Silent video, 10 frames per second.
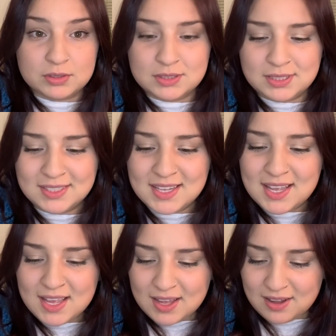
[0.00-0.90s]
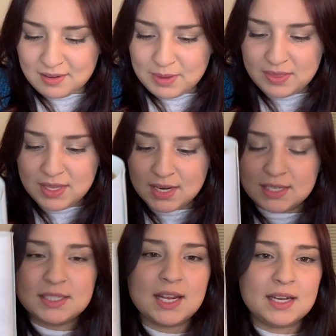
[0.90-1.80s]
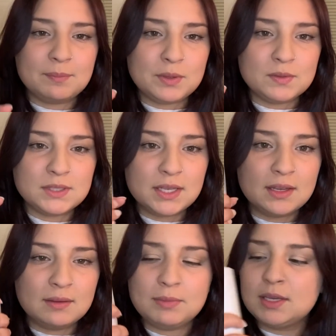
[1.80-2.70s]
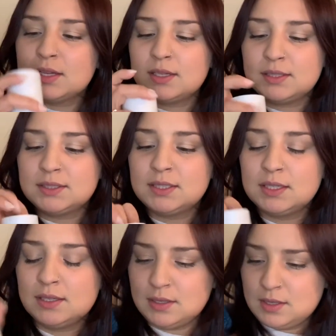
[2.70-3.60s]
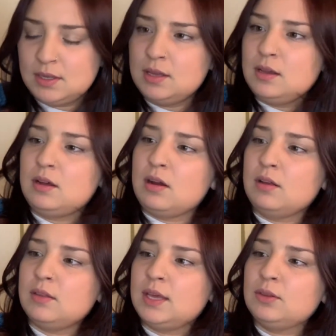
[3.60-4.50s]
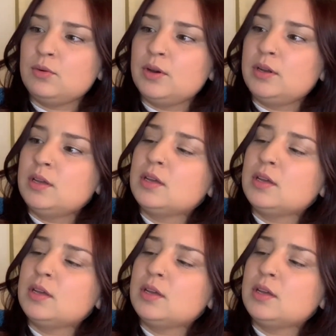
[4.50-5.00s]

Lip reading: In the end, I didn't end up using it because our landlord